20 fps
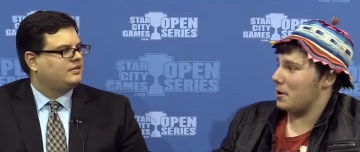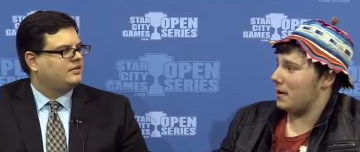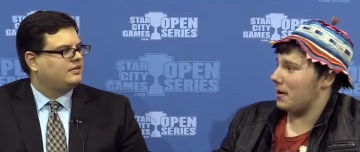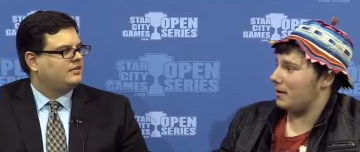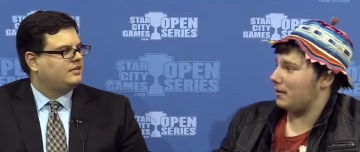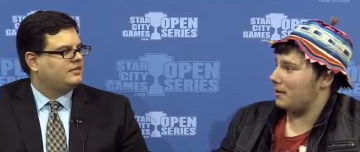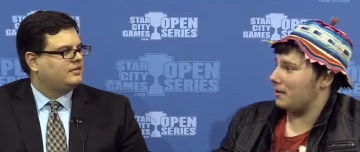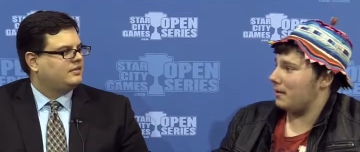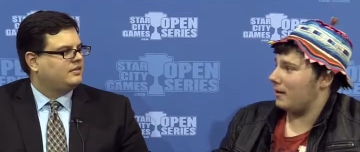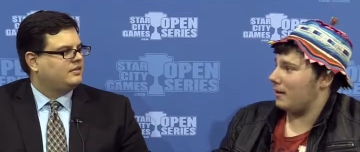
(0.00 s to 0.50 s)

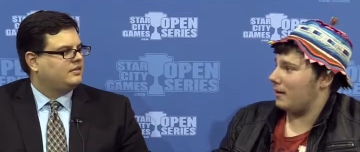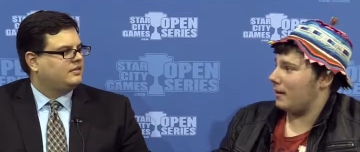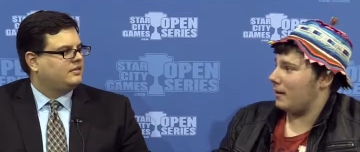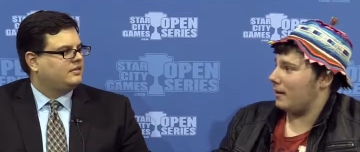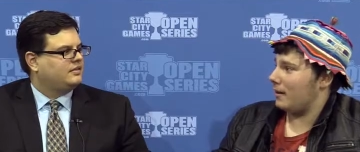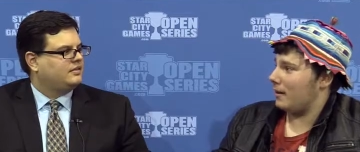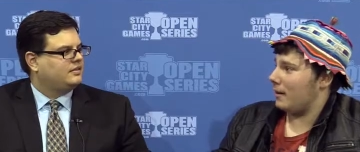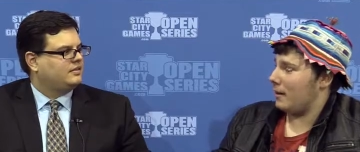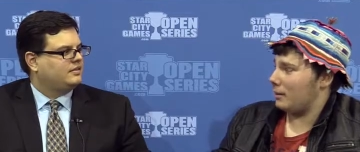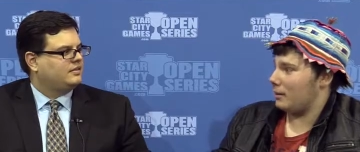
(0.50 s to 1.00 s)
Speaker 1: against uh,
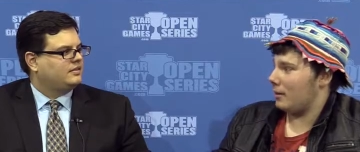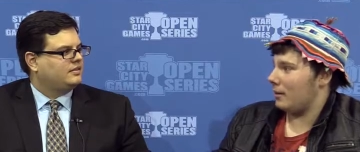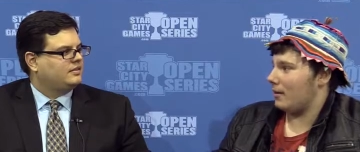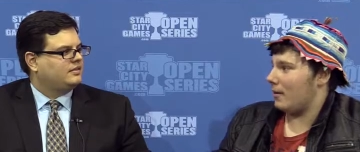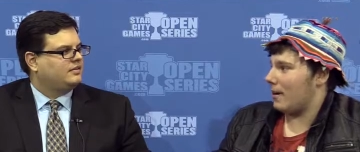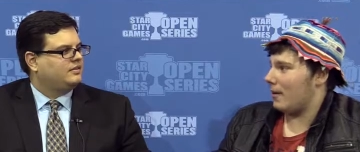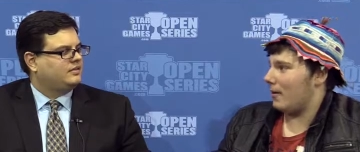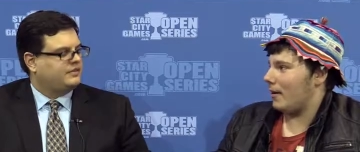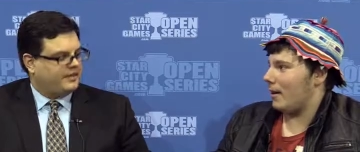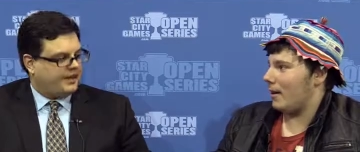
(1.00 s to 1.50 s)
Anthony
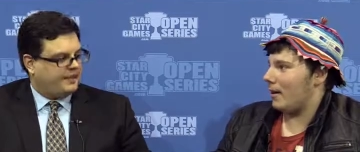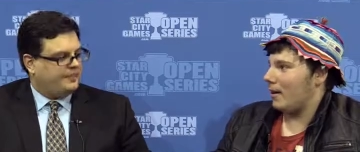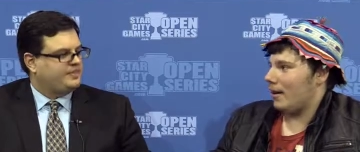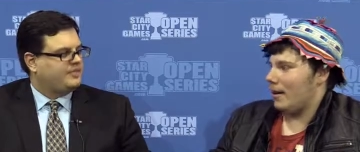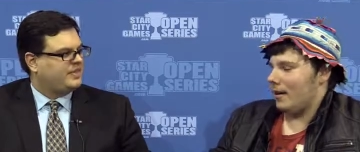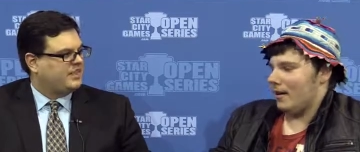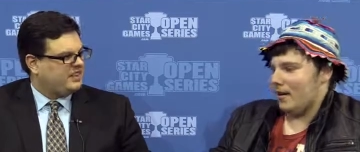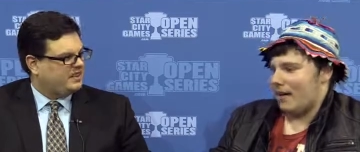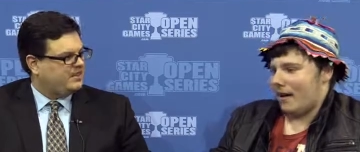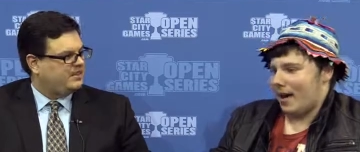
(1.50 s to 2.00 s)
Lowry. Yep.
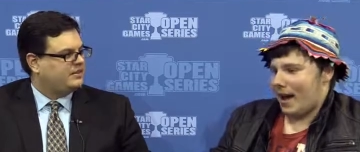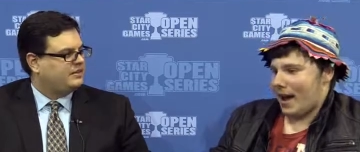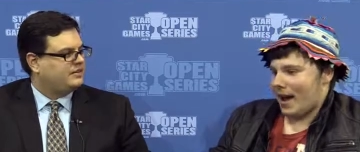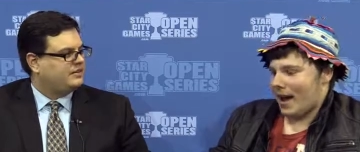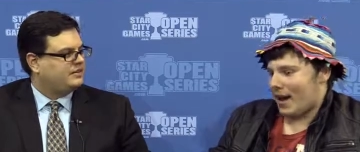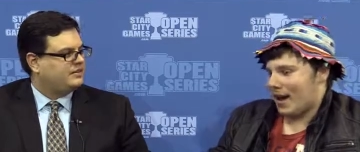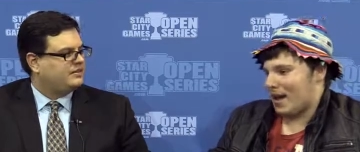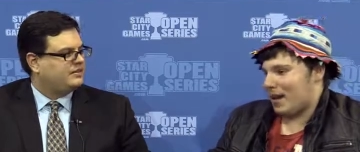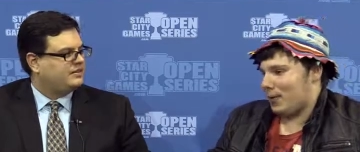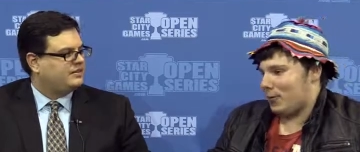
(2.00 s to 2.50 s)
I got
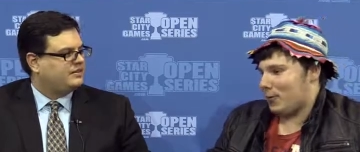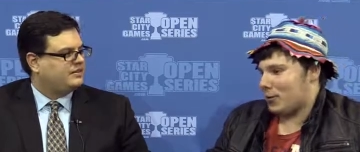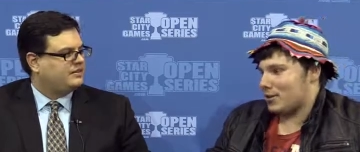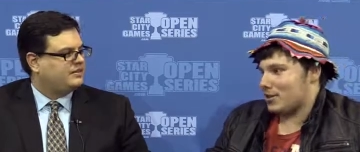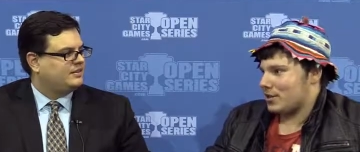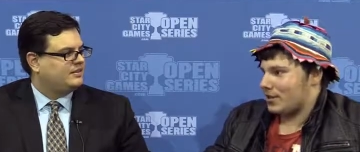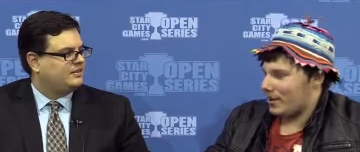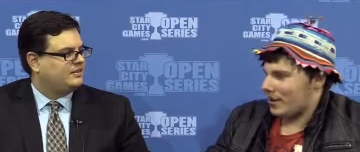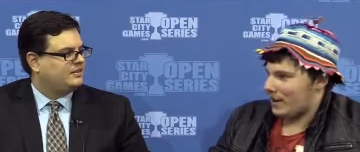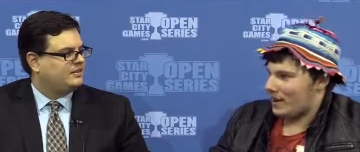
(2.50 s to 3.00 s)
kind of
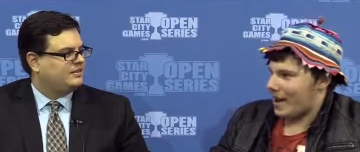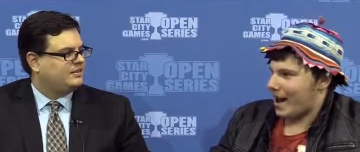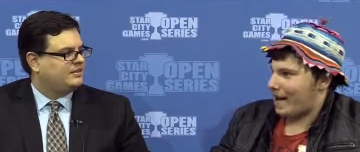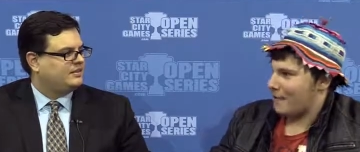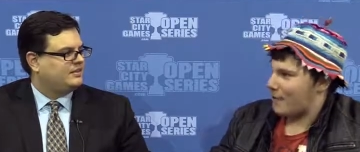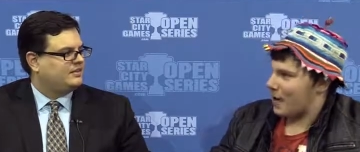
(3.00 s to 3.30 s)
fortunate. He got